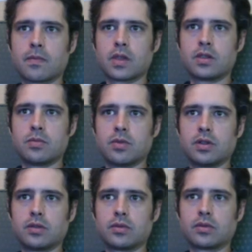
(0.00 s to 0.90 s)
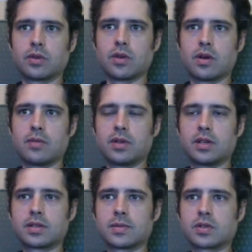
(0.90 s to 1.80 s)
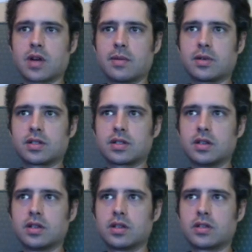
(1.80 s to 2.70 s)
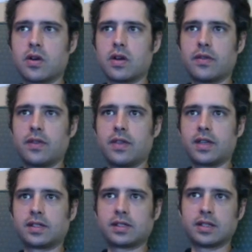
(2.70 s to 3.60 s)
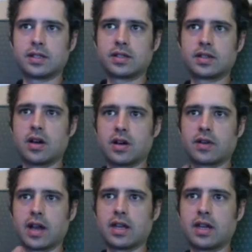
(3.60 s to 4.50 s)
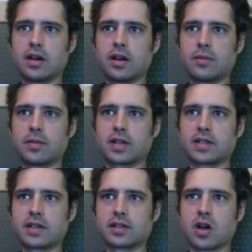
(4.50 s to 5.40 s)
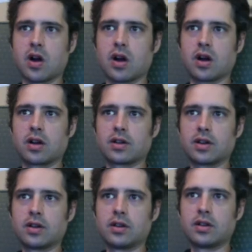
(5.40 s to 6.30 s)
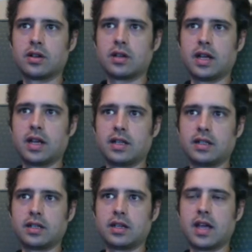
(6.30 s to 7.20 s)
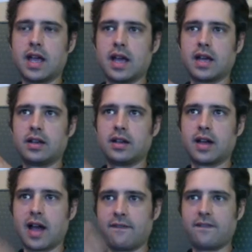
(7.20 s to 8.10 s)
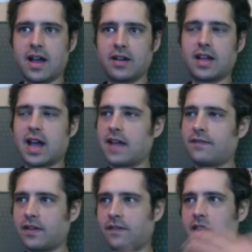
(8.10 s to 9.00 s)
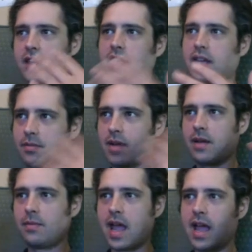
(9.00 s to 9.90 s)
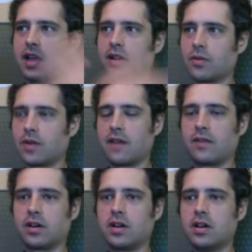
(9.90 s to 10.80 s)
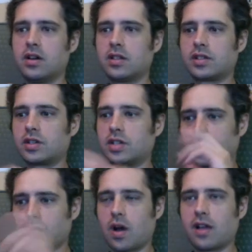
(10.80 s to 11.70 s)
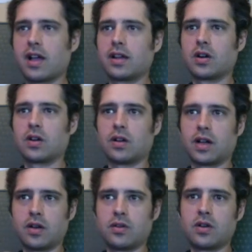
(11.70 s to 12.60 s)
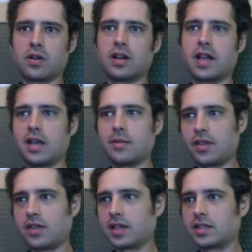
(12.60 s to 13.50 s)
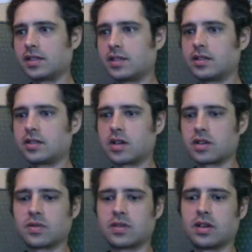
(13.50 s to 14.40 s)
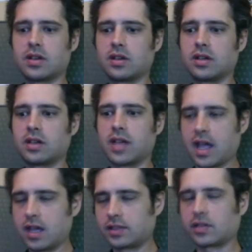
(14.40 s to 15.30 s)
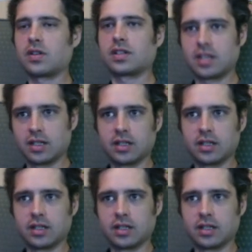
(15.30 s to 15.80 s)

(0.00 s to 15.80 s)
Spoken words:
2.31 million subscribers. So this song right here, because it has a car in it, and I found it. I have to find it in my head or whatever, searching Twilight Girl. I don't know her name. I think it starts with the K. It's Kristen.